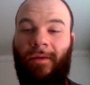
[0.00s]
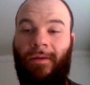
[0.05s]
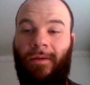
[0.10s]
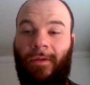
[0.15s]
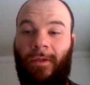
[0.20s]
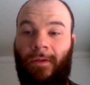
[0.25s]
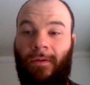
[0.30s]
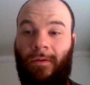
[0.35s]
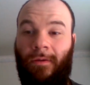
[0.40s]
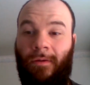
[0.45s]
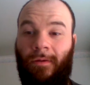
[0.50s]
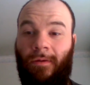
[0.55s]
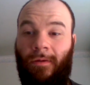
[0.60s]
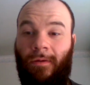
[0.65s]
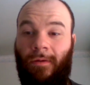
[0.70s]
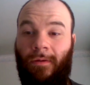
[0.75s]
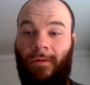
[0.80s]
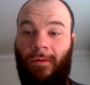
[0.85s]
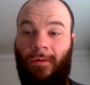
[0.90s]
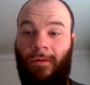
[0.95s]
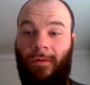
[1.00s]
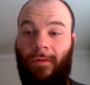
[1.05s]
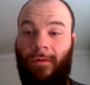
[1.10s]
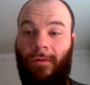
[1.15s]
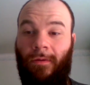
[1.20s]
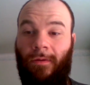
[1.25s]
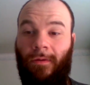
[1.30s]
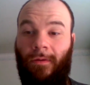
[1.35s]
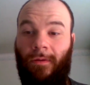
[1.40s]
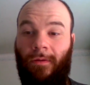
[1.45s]

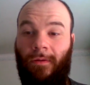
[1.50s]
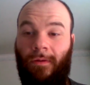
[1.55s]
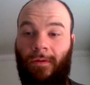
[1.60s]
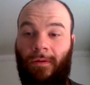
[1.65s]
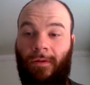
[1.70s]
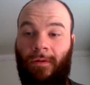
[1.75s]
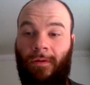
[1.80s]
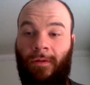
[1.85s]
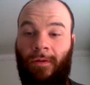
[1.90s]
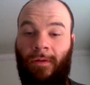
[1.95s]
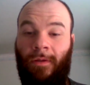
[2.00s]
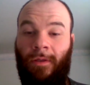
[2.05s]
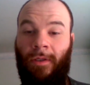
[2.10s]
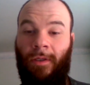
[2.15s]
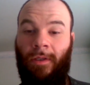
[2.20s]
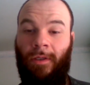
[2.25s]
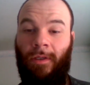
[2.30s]
(silence)